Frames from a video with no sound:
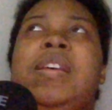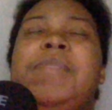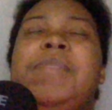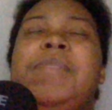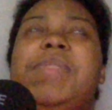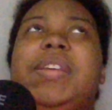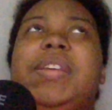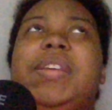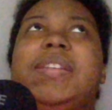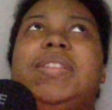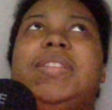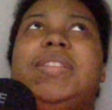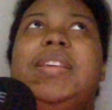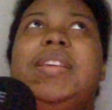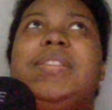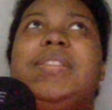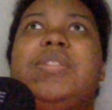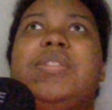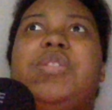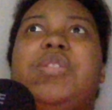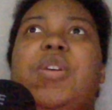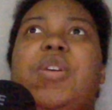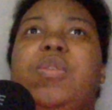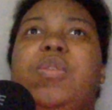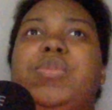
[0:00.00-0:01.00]
because he has
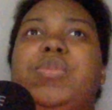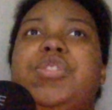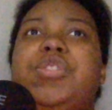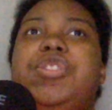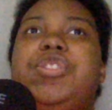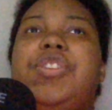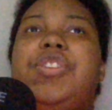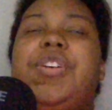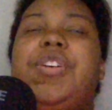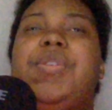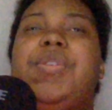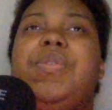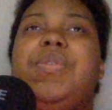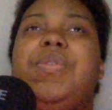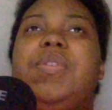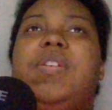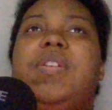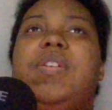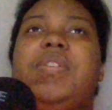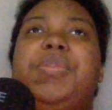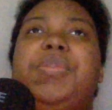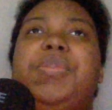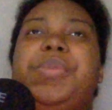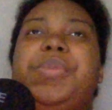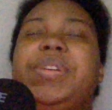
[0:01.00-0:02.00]
his own show
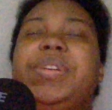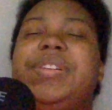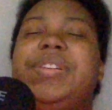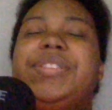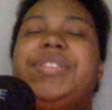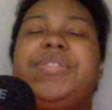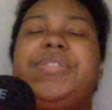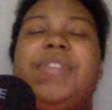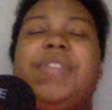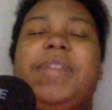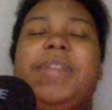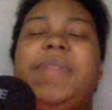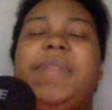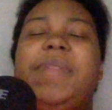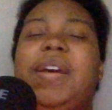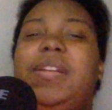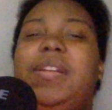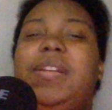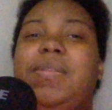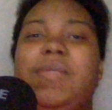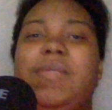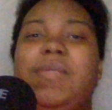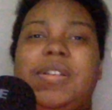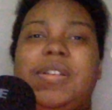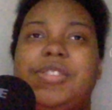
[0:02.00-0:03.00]
called Organized Crime. I
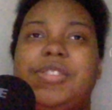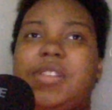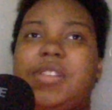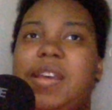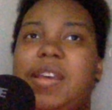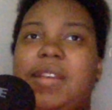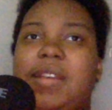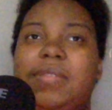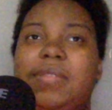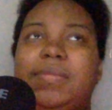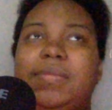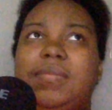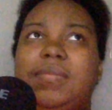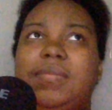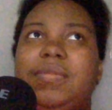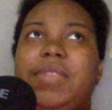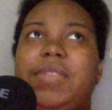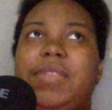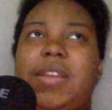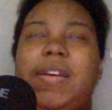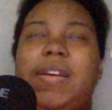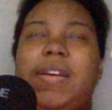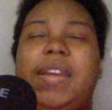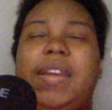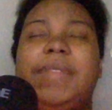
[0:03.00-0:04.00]
don't watch that.
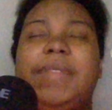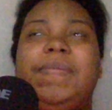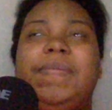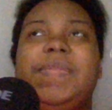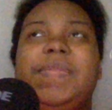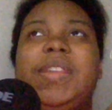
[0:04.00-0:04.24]
Okay.